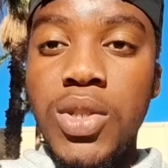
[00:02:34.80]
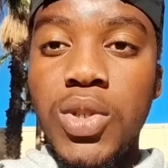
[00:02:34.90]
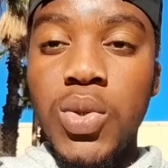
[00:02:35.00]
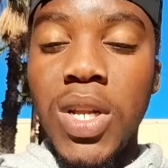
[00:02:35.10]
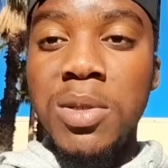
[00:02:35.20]

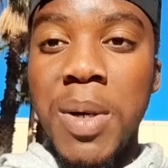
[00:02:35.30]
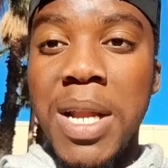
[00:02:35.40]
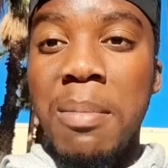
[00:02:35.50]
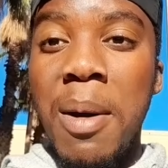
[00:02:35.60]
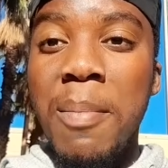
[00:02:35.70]
Julius
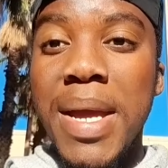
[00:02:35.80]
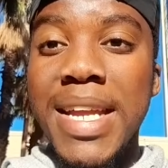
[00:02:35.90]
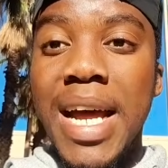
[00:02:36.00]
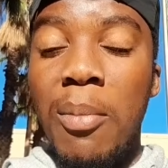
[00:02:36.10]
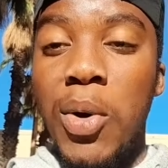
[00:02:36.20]
Malema
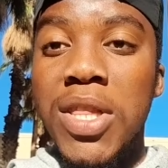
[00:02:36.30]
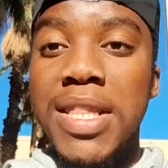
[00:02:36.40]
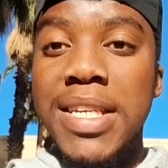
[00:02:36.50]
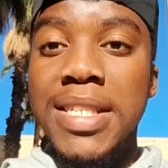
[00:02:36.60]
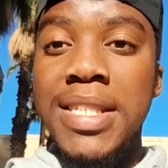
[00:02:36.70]
made about
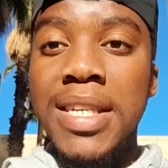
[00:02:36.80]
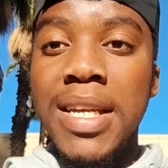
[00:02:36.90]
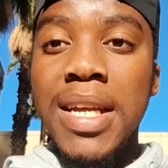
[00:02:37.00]
this